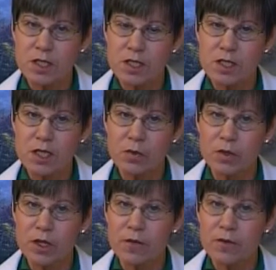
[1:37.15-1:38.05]
us that he
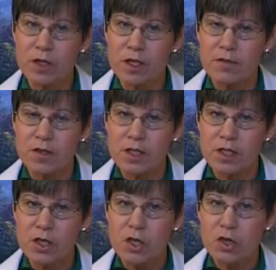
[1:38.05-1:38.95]
will never leave
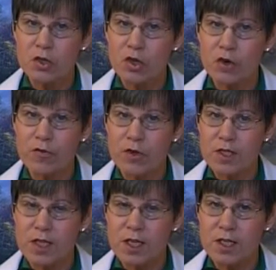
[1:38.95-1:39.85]
us nor
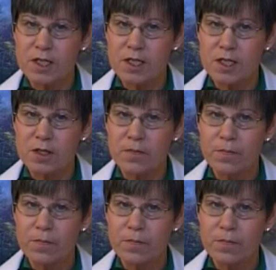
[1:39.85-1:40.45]
forsake us.